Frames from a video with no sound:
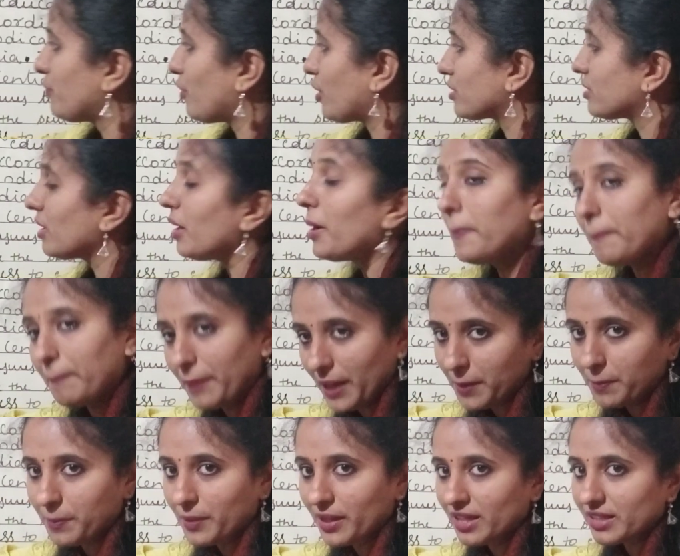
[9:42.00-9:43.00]
for the
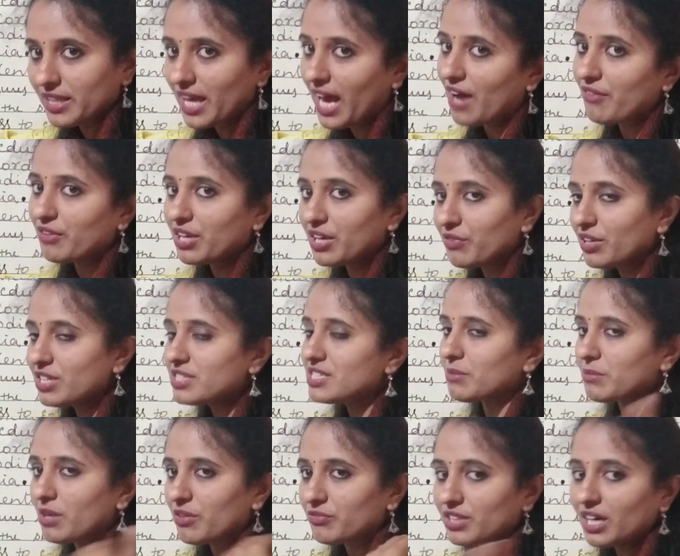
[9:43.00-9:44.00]
people. They have given some
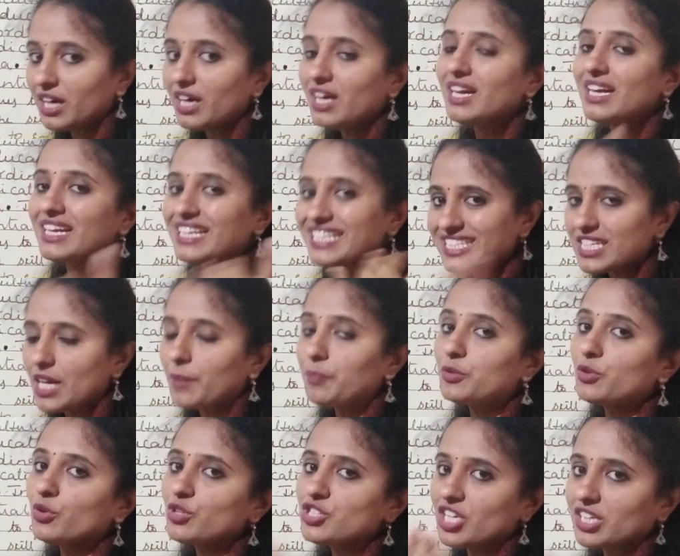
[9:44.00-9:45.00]
of the steps
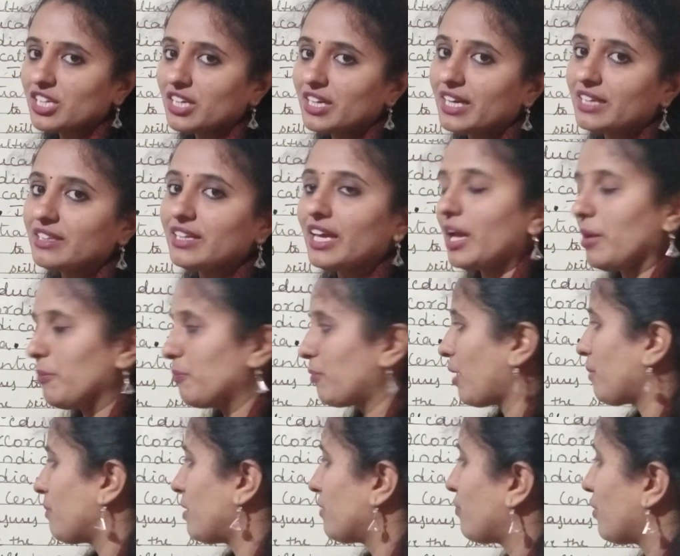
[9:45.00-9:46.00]
to generate the
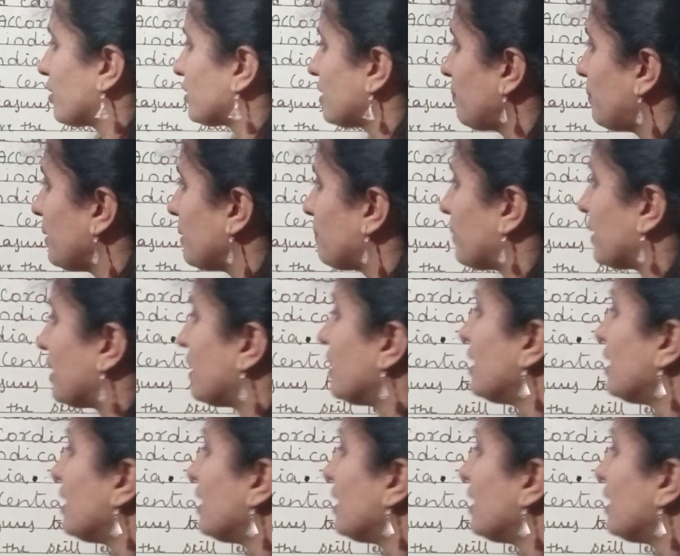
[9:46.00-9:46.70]
employment for the people.